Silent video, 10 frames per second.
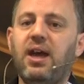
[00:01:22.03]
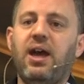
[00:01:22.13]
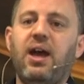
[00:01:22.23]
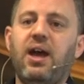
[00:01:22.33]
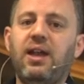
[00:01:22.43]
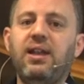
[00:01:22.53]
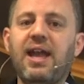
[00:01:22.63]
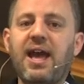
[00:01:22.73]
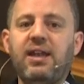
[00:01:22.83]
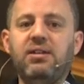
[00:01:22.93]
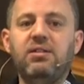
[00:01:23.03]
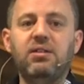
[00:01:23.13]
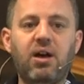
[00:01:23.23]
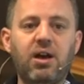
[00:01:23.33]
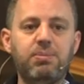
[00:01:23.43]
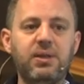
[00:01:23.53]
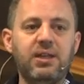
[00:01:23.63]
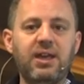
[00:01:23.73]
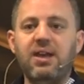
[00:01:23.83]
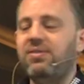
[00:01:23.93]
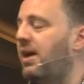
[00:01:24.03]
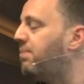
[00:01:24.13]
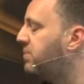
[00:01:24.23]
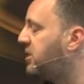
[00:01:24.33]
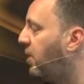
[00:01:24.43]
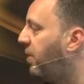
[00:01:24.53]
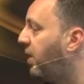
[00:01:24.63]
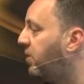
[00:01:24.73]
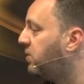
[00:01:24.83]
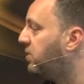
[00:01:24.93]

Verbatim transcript: LAN, IP, KVM scenarios.